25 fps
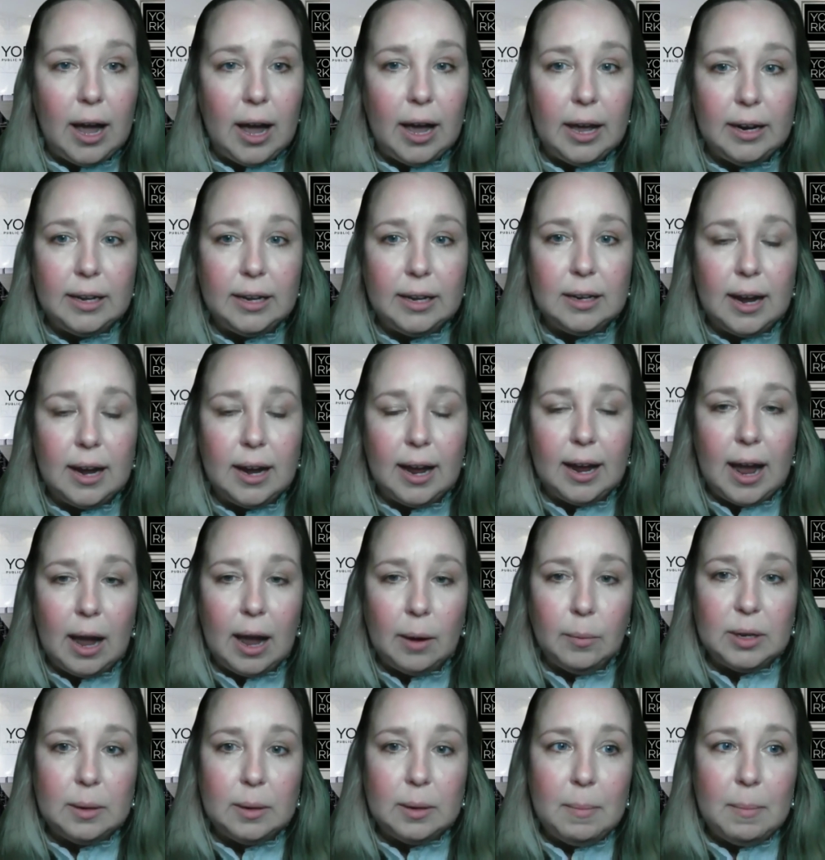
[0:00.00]
And
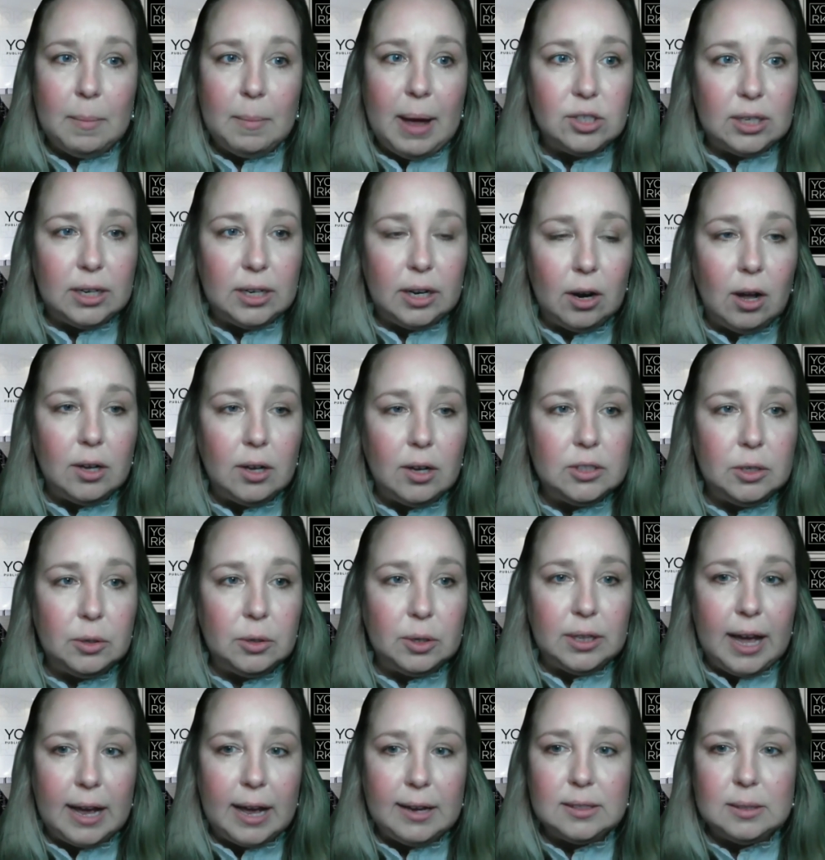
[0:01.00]
I would imagine it
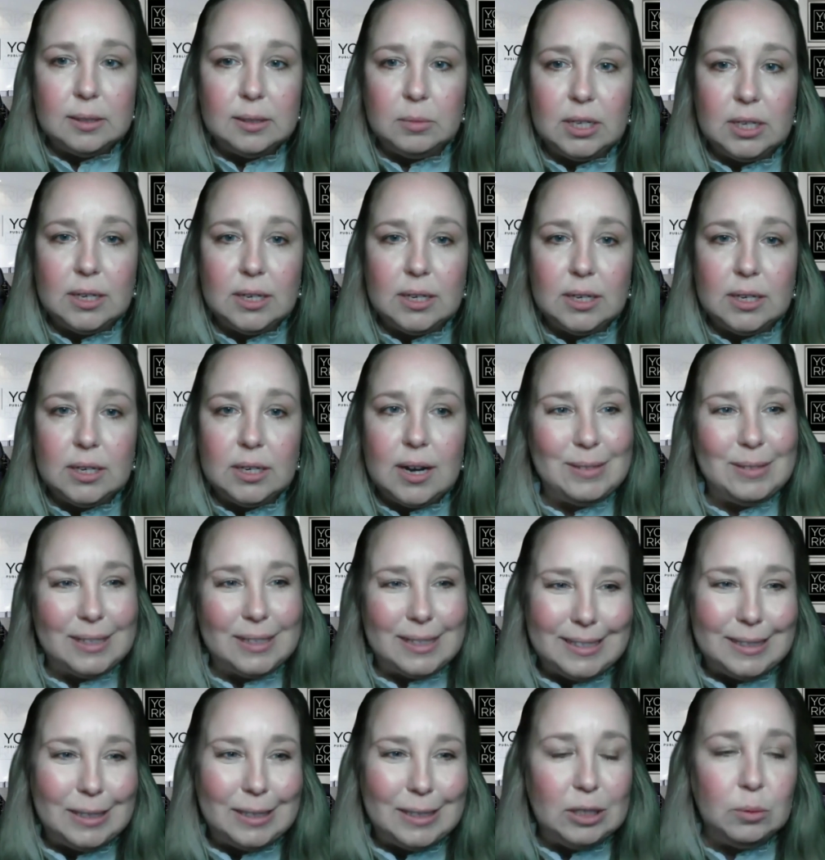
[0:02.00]
also allows them to not have
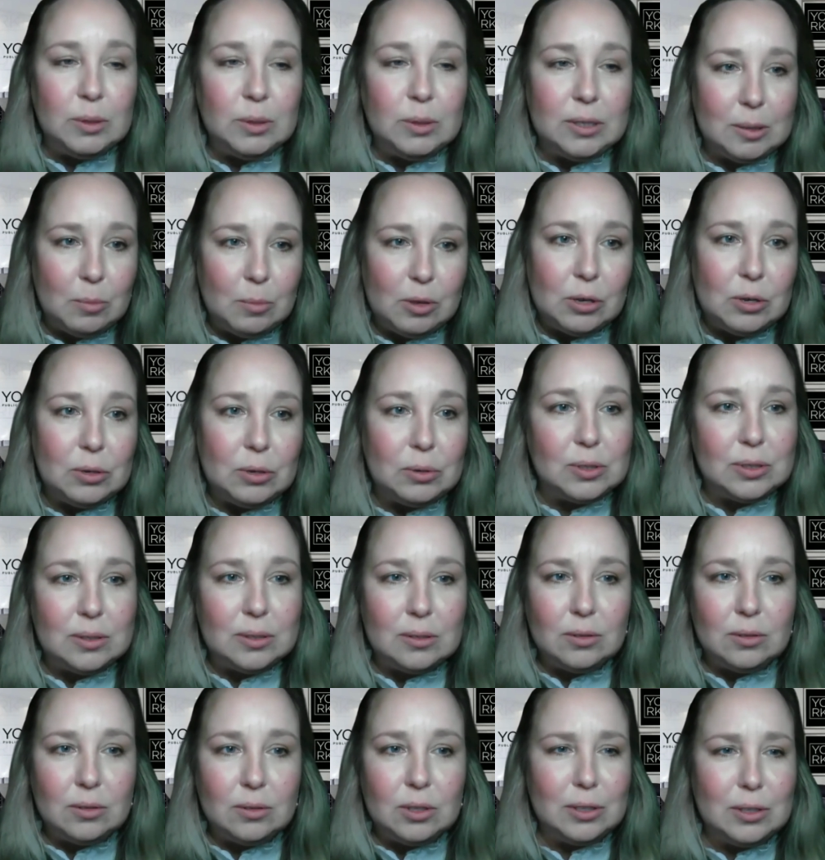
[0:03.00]
to deal with some of
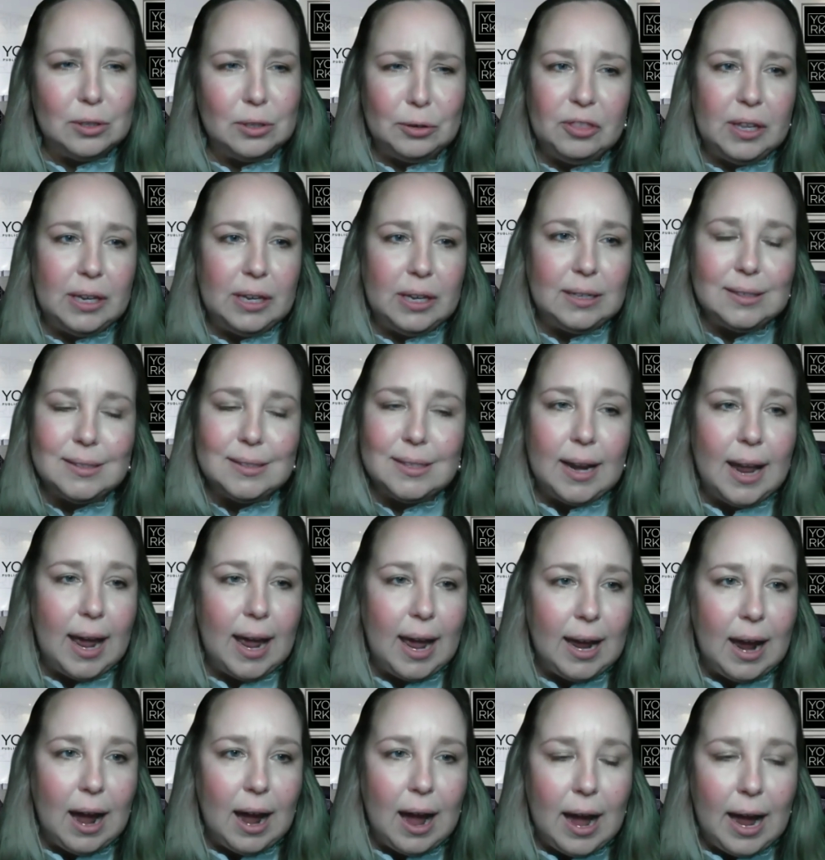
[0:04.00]
those little things
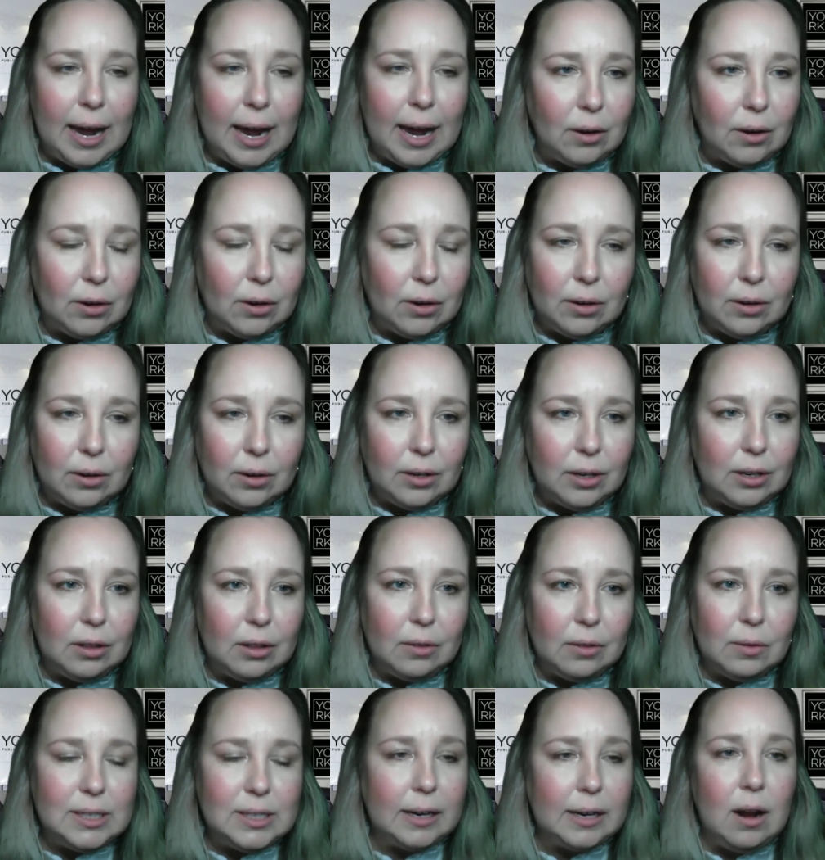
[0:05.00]
that AI or
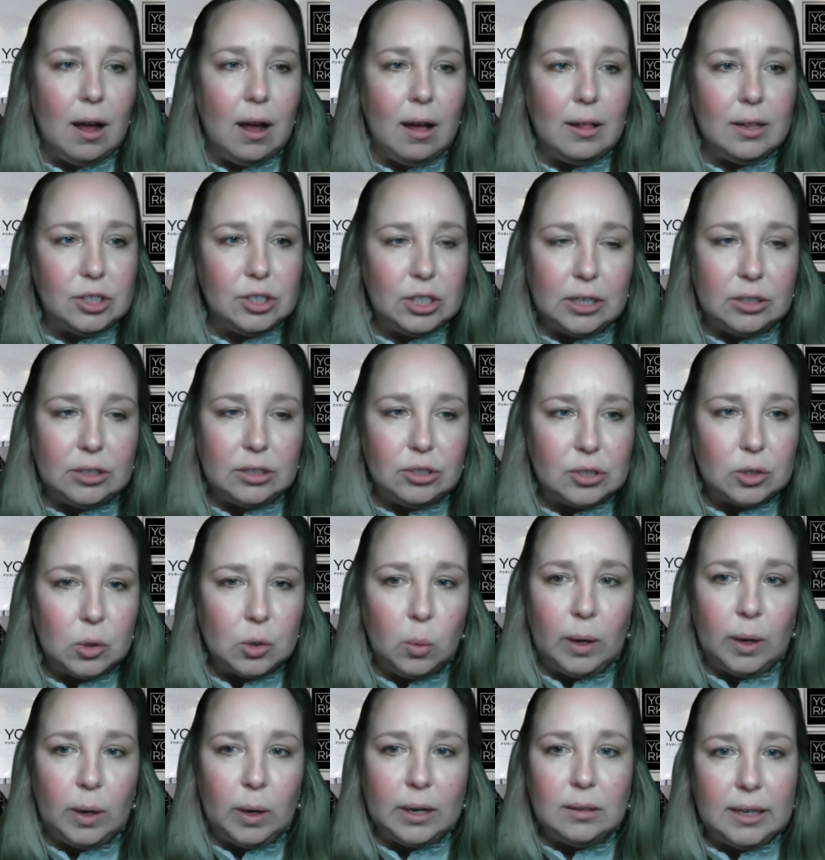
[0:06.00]
the technology can
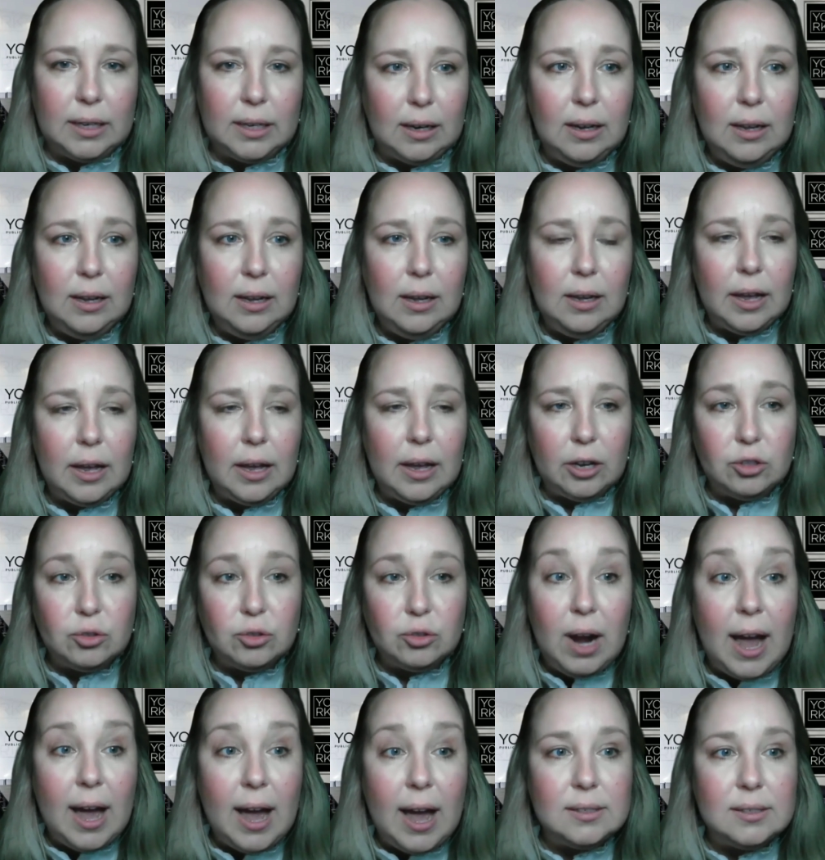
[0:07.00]
just quickly
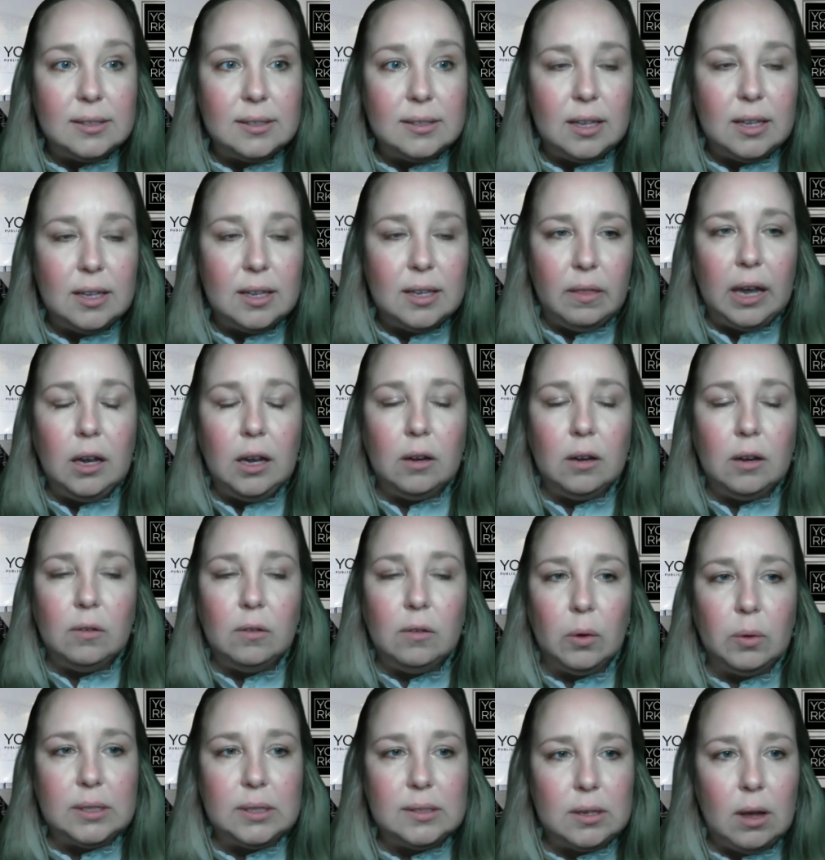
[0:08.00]
address, and then they can
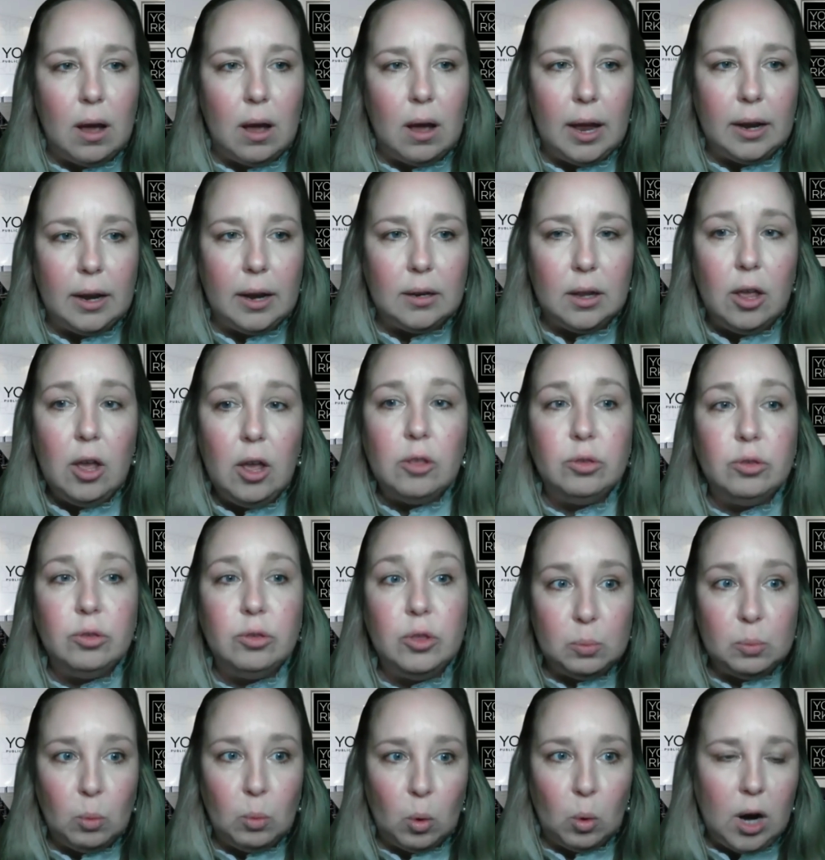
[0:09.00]
focus on
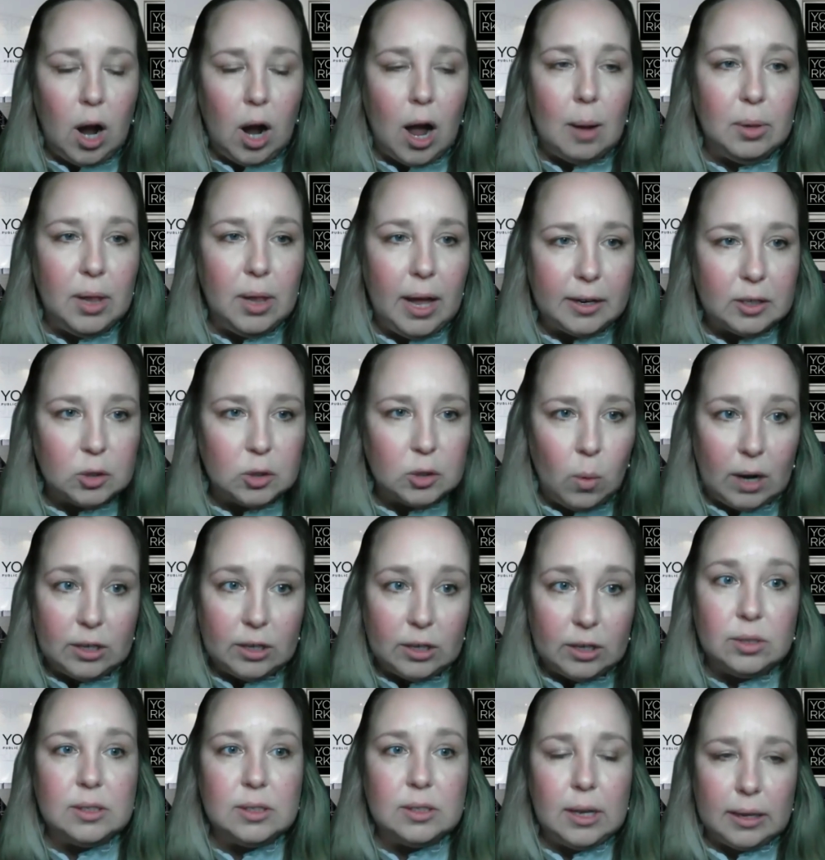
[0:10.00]
those more complex
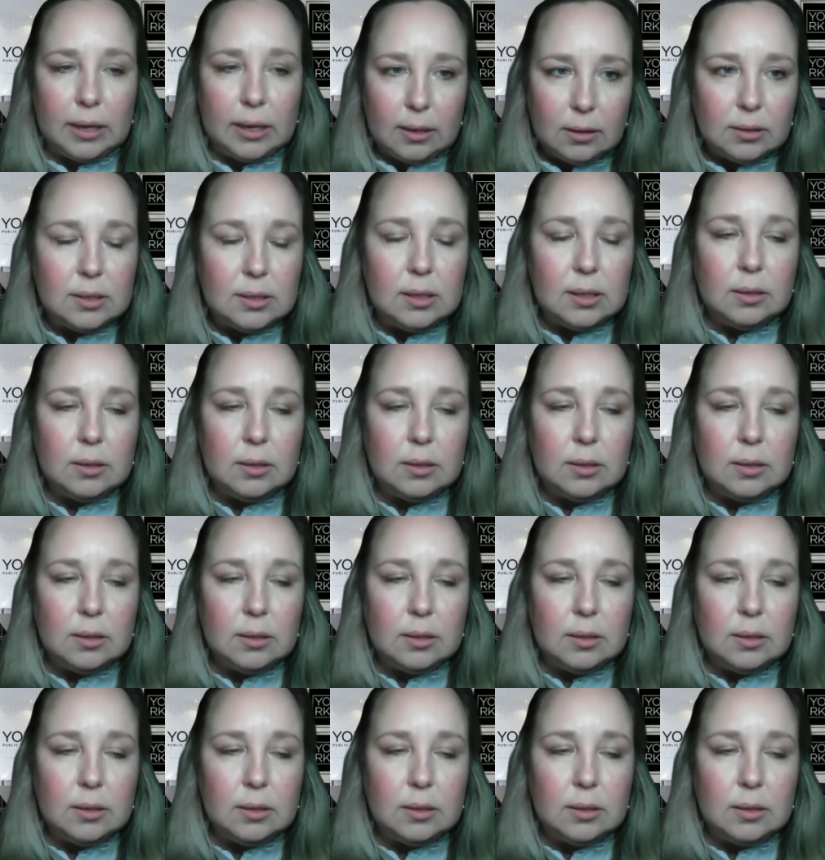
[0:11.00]
questions,